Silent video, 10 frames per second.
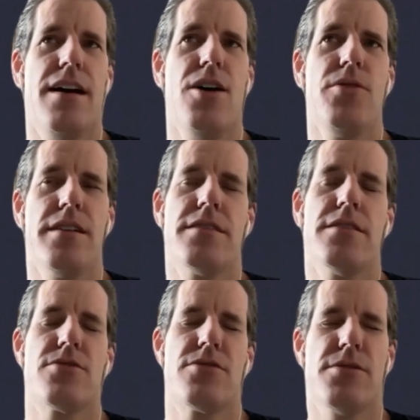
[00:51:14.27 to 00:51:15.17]
oh, this
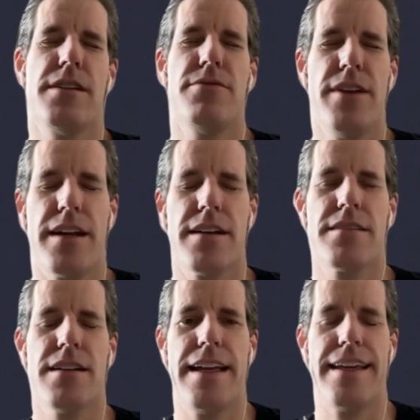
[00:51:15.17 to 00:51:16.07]
is truly
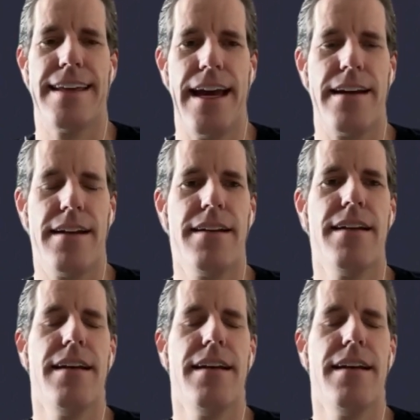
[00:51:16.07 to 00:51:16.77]
fixed. I get it.